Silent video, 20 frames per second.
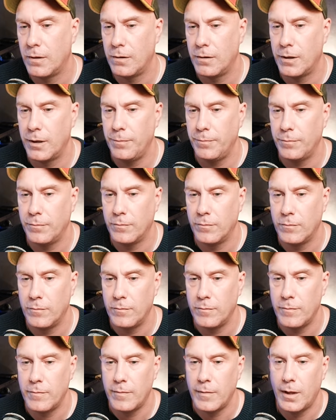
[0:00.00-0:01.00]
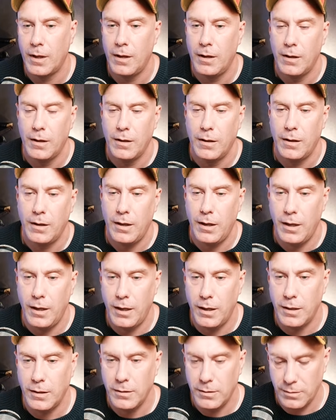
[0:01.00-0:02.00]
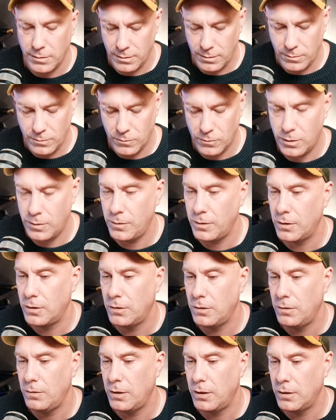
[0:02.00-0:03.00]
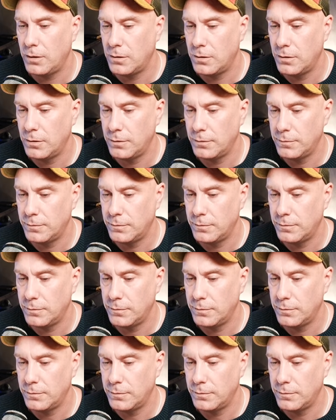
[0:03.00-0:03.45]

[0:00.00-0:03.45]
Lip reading: Okay. And what are we going to do next?